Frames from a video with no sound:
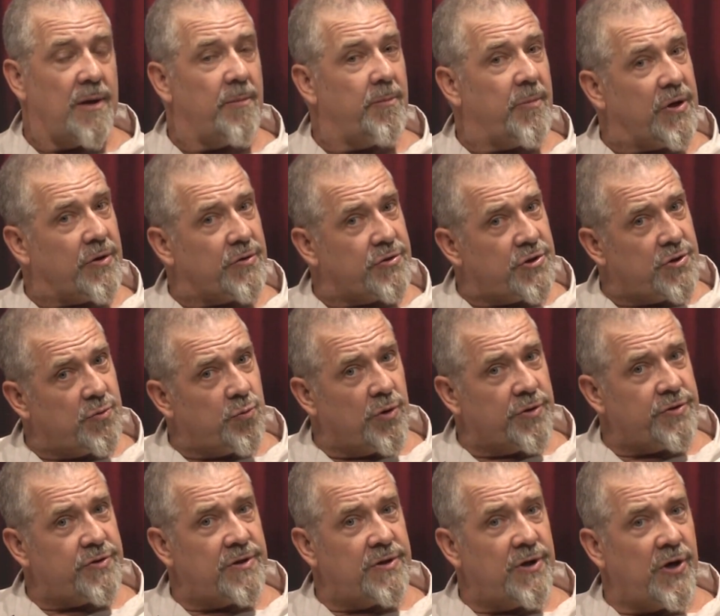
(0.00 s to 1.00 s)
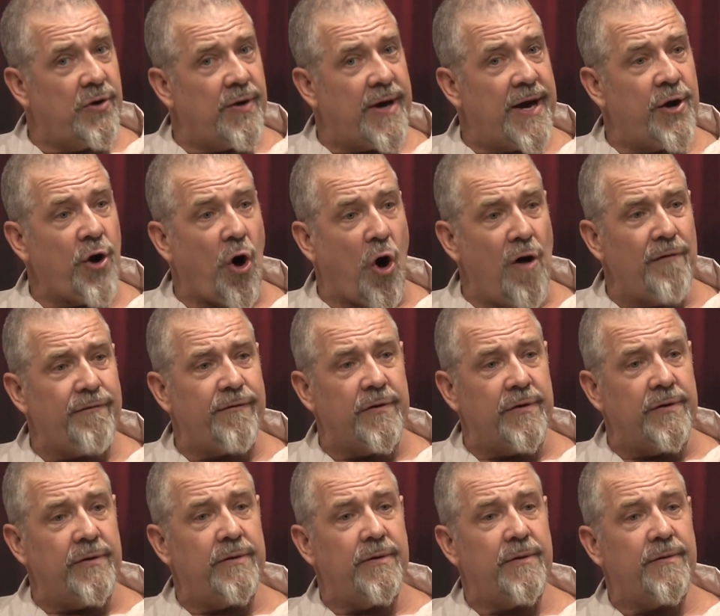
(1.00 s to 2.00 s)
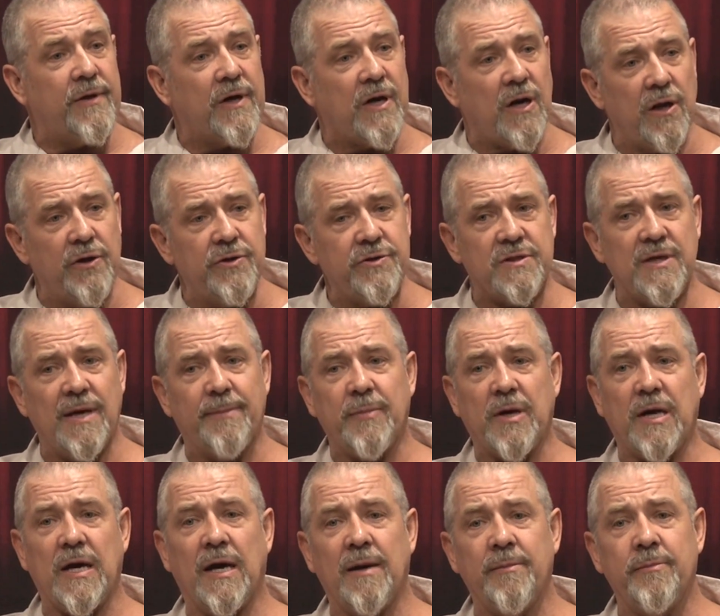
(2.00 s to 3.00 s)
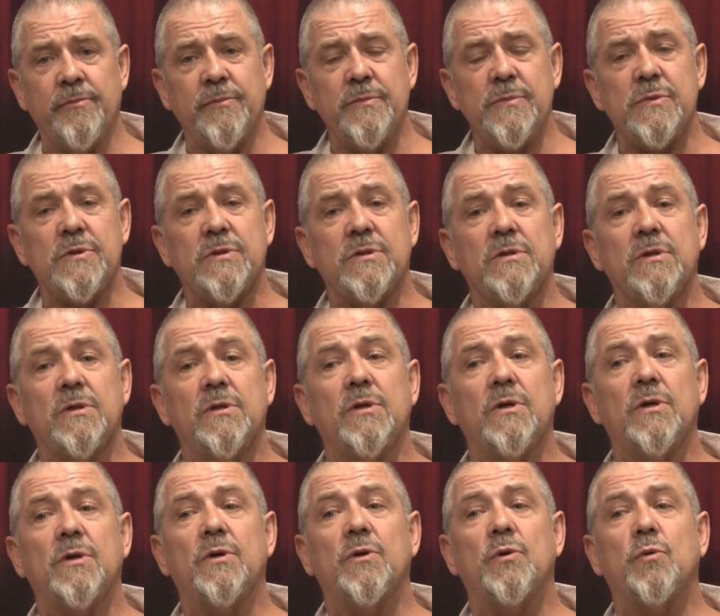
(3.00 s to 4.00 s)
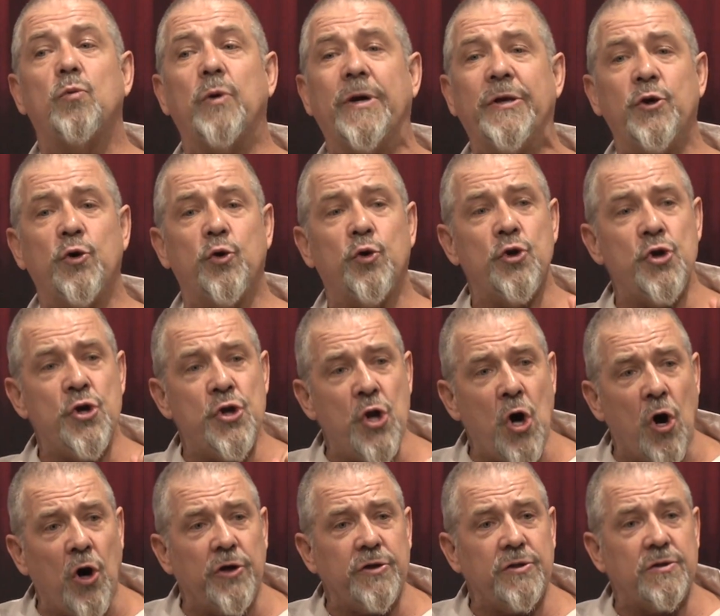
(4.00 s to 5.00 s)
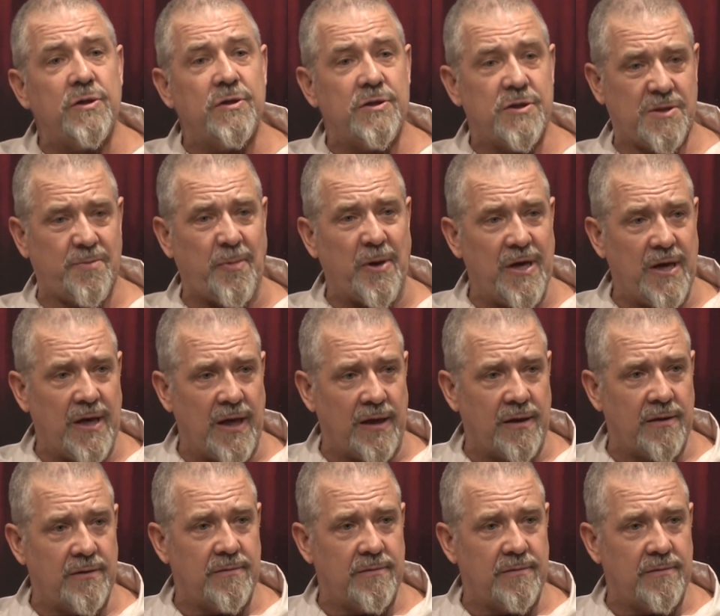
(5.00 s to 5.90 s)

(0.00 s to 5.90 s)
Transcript: Because you want to know. And often the close-up comes when you're not speaking.